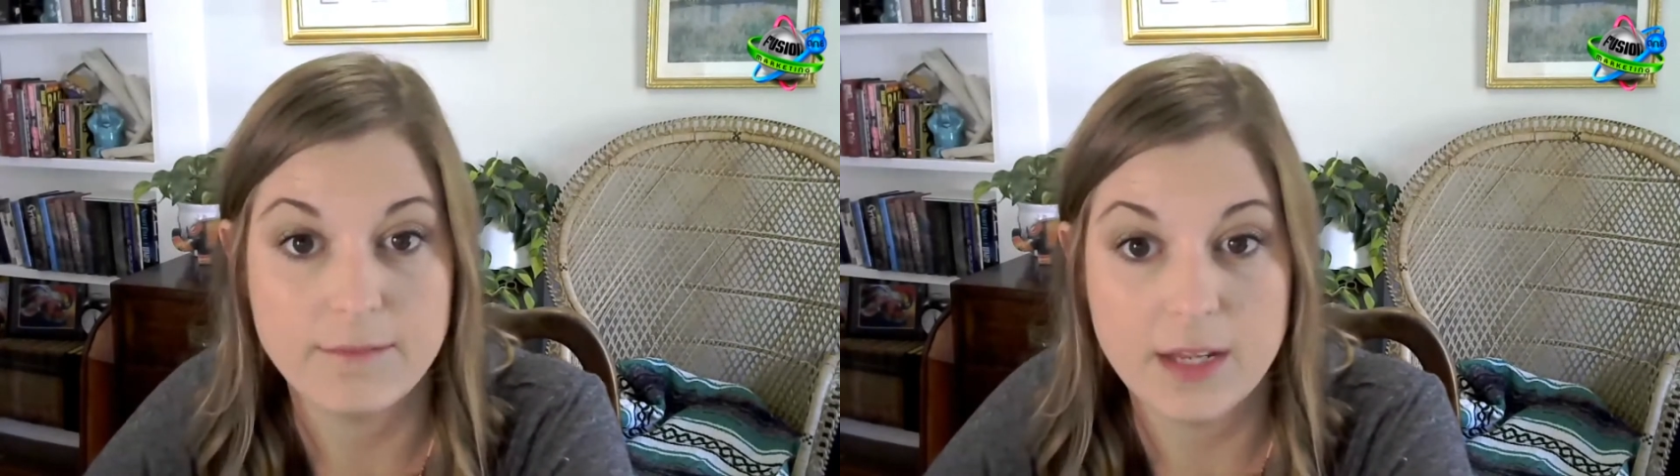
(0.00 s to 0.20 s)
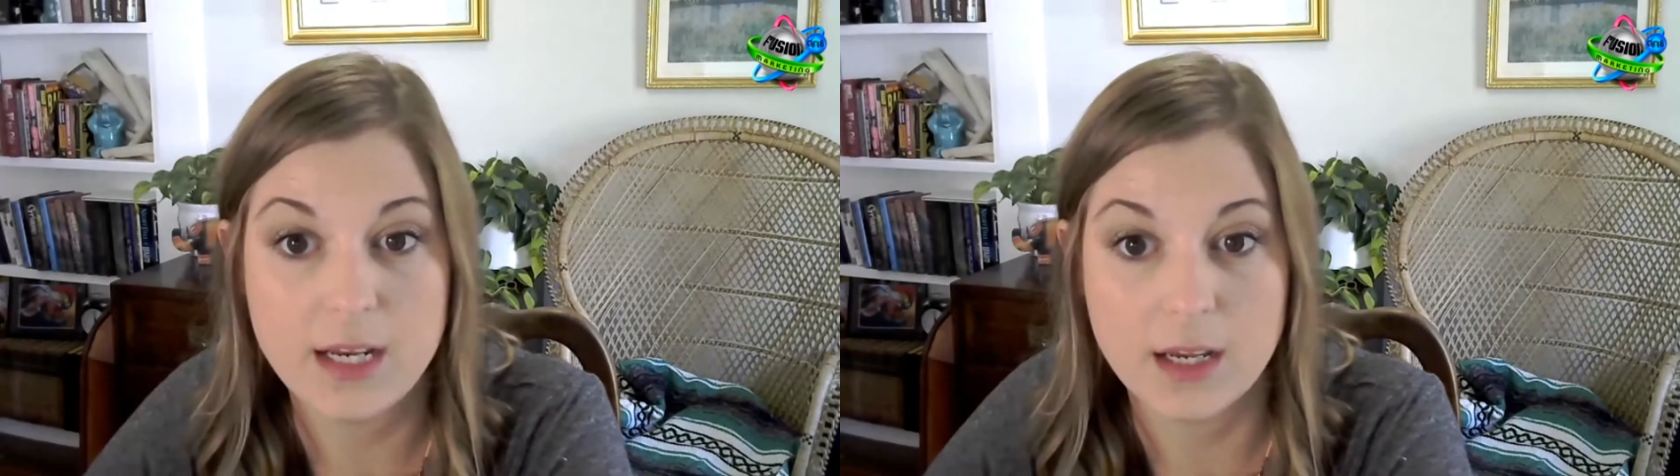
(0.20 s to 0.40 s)

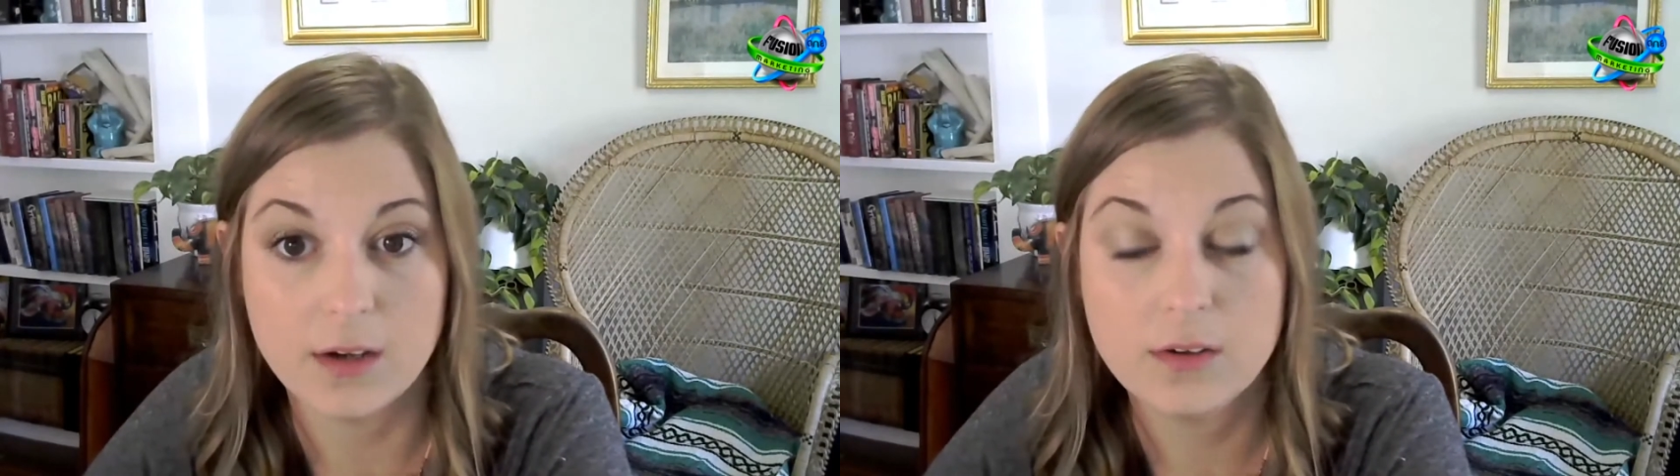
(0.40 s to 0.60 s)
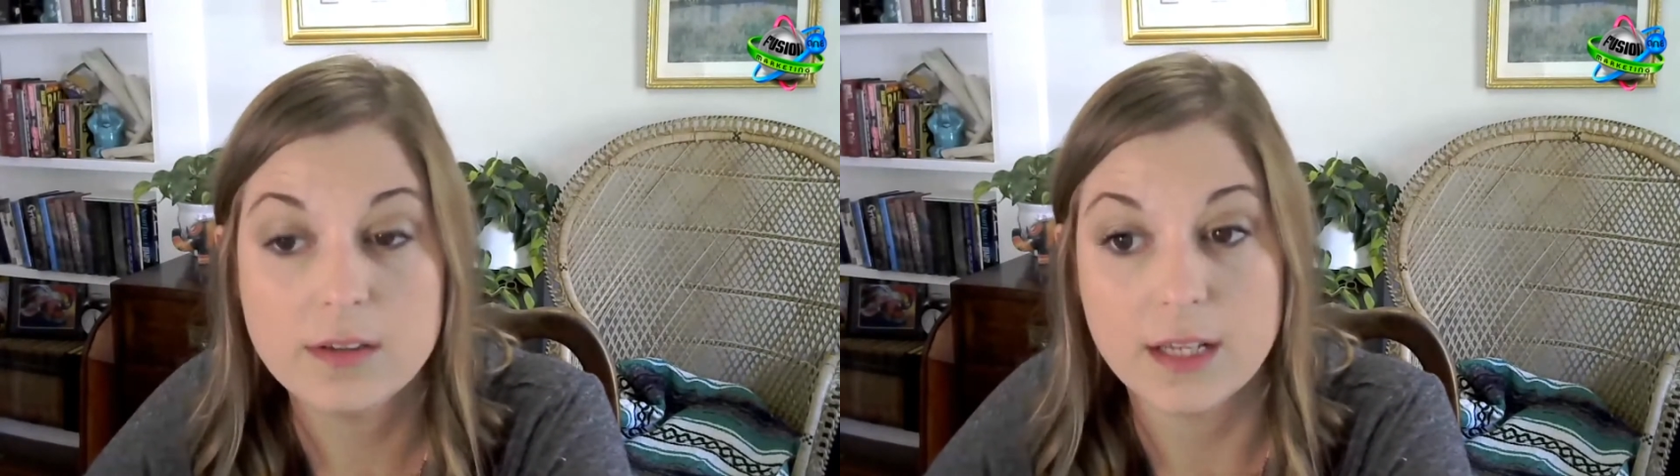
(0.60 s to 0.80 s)

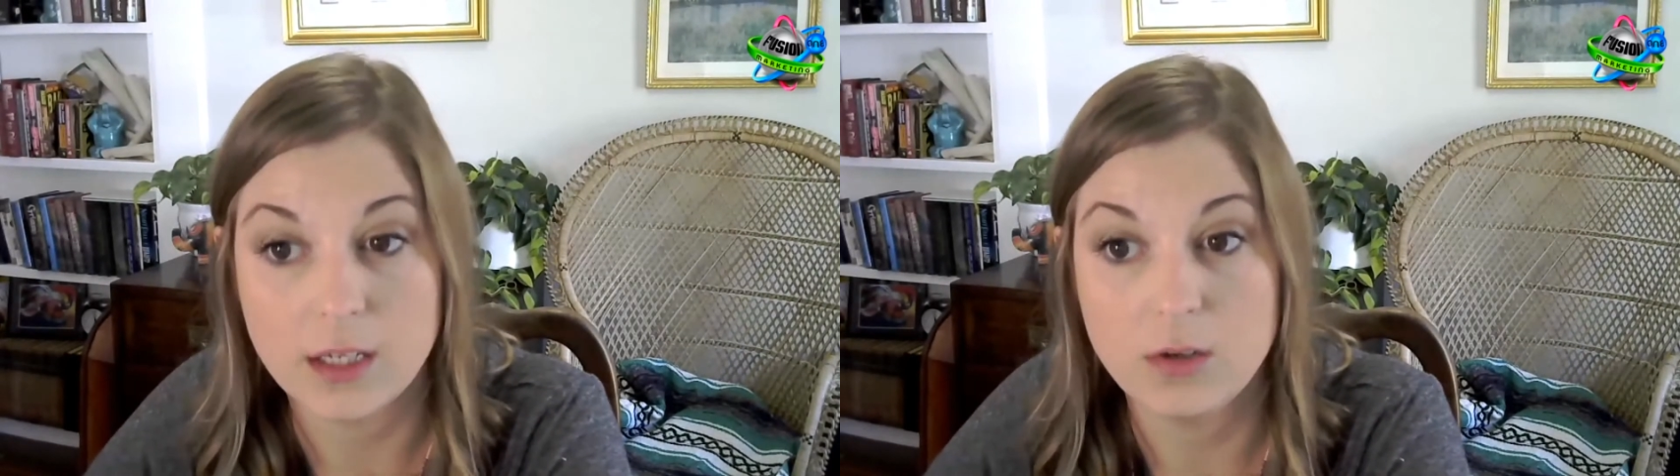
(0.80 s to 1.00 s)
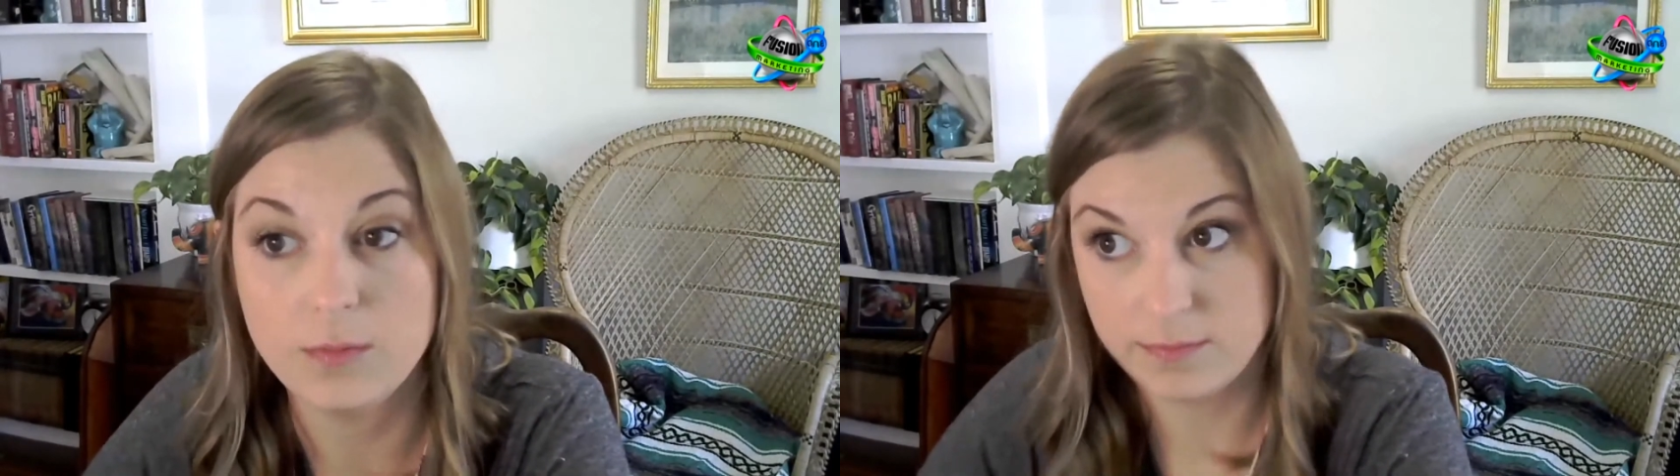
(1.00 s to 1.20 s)
video that
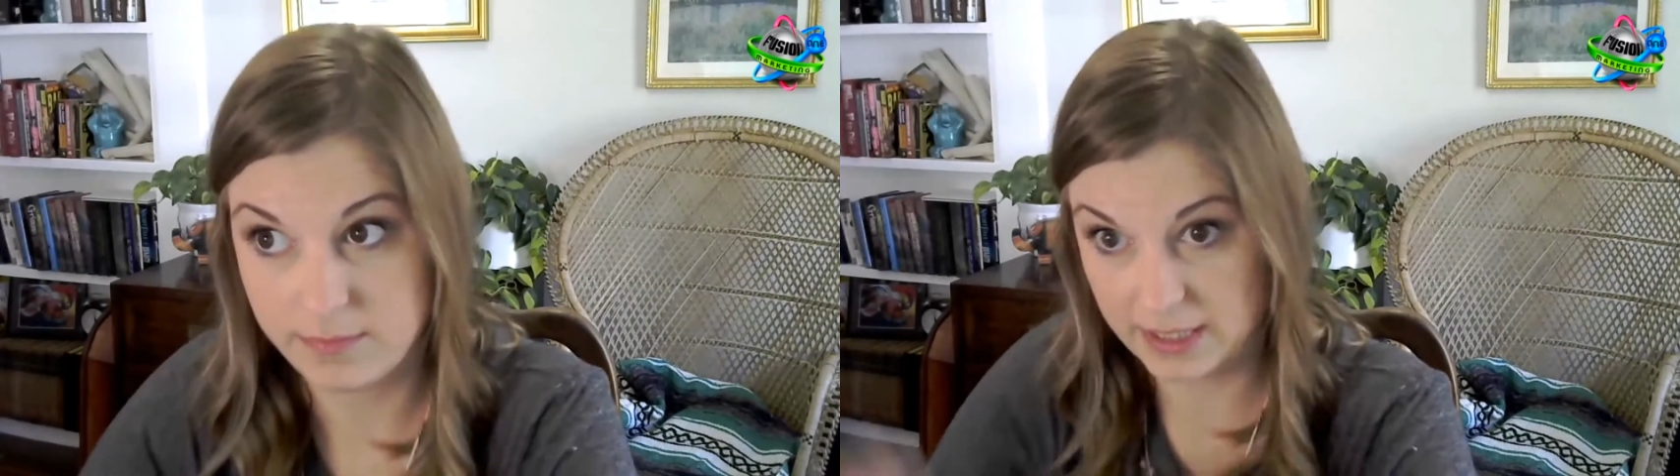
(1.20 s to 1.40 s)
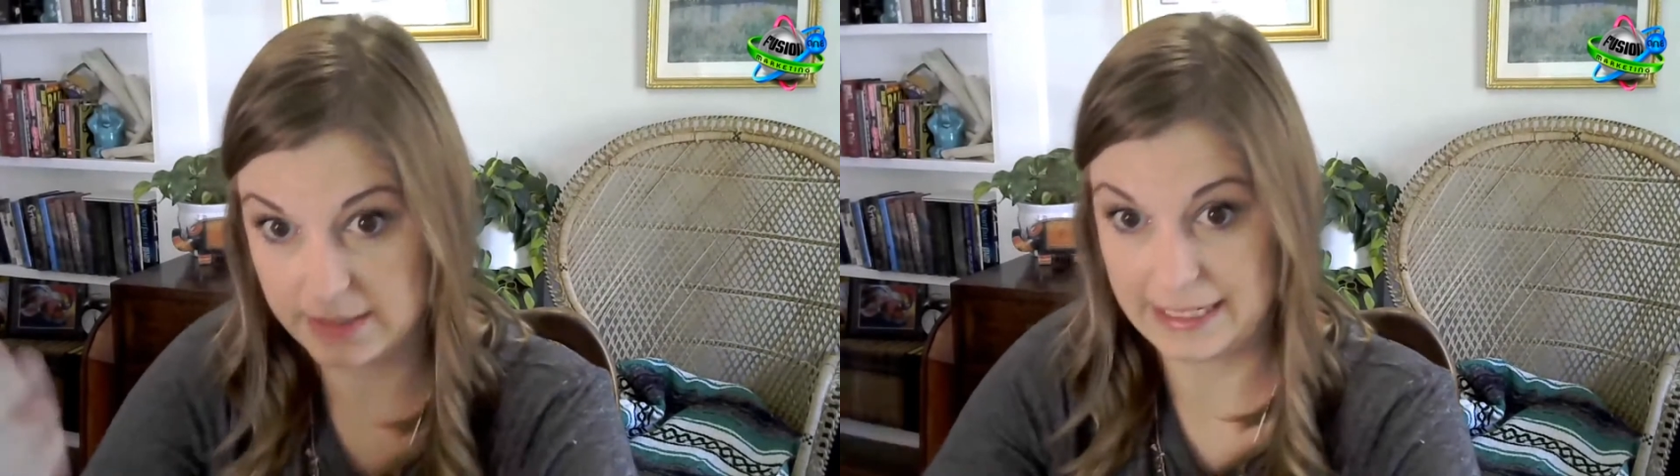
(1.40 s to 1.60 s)
you
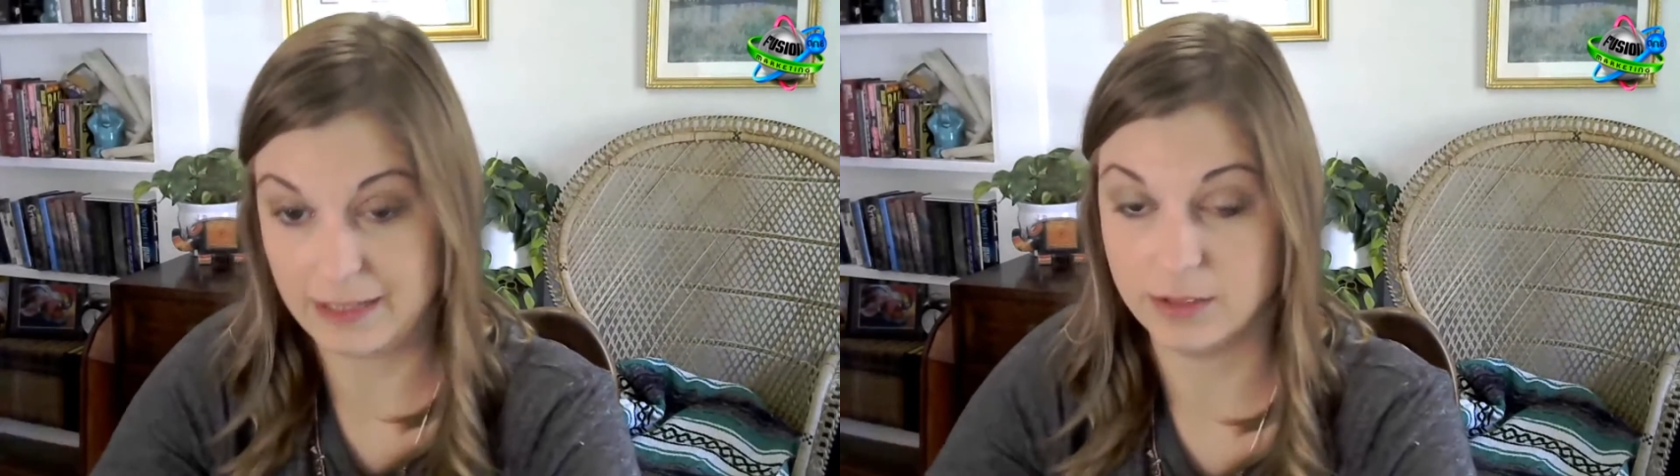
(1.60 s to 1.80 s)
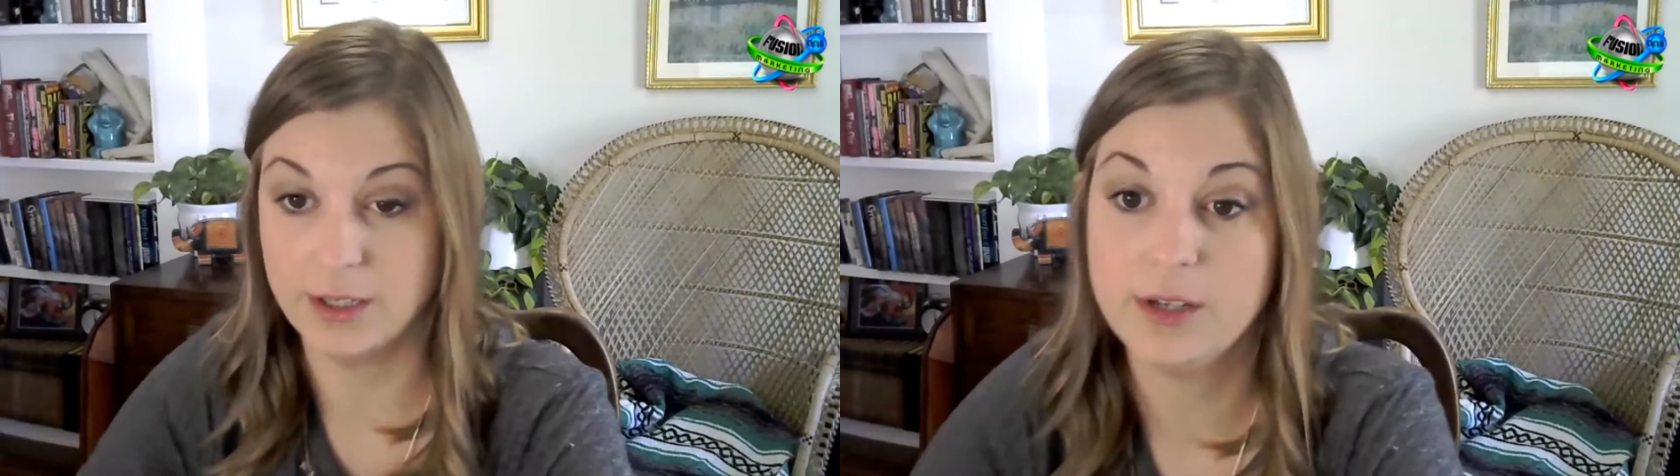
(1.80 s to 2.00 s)
can
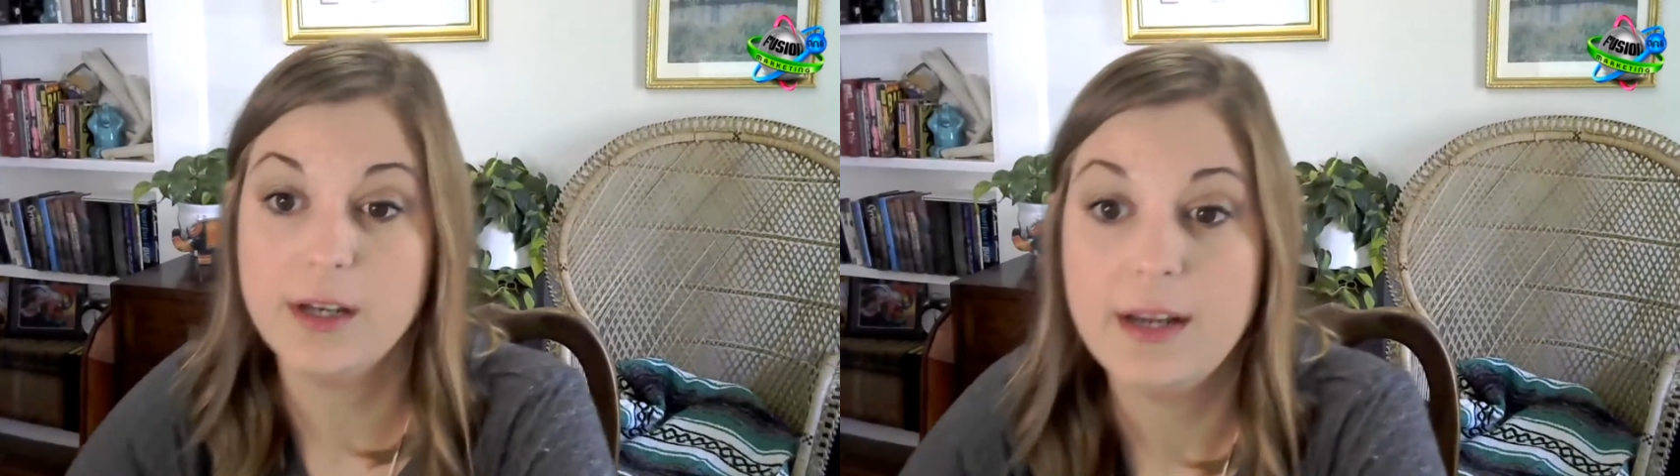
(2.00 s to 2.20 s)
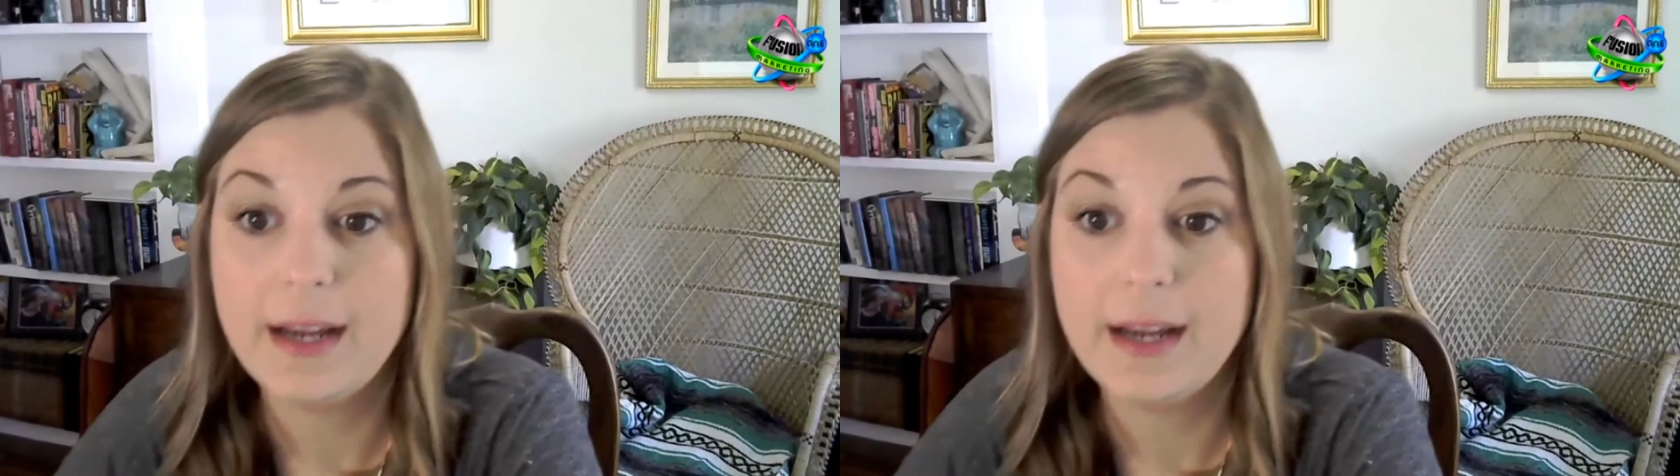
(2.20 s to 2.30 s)
download